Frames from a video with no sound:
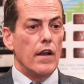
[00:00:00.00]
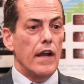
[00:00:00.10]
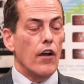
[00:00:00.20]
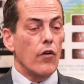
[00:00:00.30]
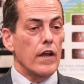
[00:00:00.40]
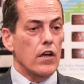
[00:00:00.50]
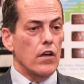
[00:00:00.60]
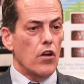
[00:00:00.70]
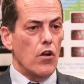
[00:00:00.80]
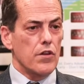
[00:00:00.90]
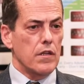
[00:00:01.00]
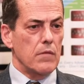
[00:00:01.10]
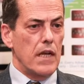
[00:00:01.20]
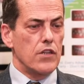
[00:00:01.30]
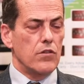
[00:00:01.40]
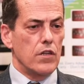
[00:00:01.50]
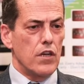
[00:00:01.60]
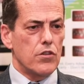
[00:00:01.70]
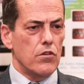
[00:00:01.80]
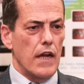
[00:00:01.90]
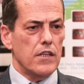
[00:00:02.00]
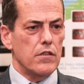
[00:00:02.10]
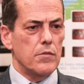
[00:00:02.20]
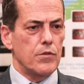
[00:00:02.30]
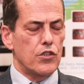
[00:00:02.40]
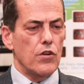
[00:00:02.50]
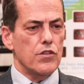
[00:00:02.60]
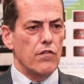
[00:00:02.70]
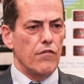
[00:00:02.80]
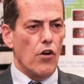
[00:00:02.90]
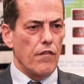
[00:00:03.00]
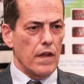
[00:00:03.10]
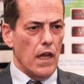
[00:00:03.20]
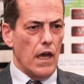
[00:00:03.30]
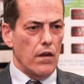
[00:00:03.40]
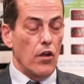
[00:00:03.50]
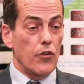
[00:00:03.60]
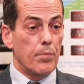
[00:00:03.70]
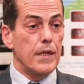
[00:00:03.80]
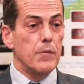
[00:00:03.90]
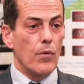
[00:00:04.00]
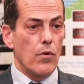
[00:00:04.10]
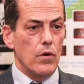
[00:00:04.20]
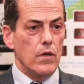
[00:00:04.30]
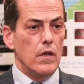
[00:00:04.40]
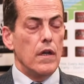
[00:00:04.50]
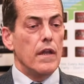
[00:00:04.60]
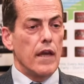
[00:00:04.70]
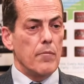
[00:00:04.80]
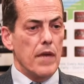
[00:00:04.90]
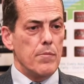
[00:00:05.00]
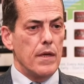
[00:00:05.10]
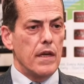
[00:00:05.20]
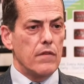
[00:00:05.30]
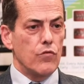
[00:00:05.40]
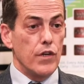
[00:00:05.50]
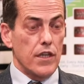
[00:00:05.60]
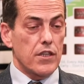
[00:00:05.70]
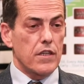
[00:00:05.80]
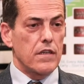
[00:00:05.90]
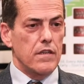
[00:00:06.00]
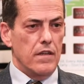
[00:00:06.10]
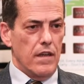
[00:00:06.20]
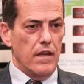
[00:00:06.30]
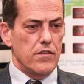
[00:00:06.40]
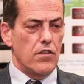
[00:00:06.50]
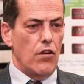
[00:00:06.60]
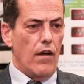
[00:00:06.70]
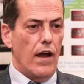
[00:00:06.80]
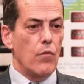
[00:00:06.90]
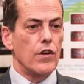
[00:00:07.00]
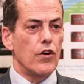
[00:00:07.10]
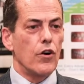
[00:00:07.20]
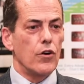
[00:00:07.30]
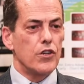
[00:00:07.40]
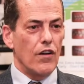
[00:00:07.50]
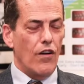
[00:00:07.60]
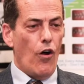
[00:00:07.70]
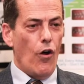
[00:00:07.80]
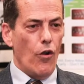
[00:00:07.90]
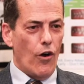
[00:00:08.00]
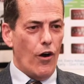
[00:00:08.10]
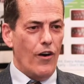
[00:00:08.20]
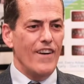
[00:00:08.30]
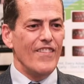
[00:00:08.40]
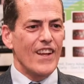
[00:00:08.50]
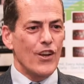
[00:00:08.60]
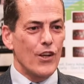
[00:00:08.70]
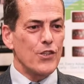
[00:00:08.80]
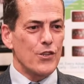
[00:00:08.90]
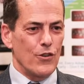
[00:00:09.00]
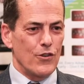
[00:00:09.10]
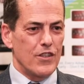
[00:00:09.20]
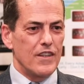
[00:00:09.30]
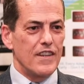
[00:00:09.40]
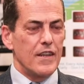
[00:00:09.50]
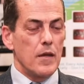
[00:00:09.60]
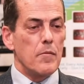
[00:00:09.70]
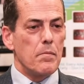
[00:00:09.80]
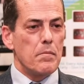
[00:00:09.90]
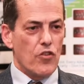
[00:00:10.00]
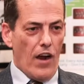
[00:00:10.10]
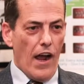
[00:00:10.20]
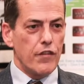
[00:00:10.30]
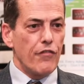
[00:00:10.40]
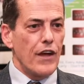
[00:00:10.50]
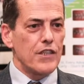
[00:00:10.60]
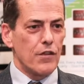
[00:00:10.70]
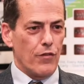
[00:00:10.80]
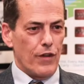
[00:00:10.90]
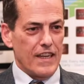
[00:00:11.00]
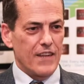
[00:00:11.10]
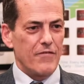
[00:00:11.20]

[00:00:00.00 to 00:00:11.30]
not only causing major industrial accidents, but you're also involving a lot of other people that may be at risk. And so I would urge all our listeners, drive defensively.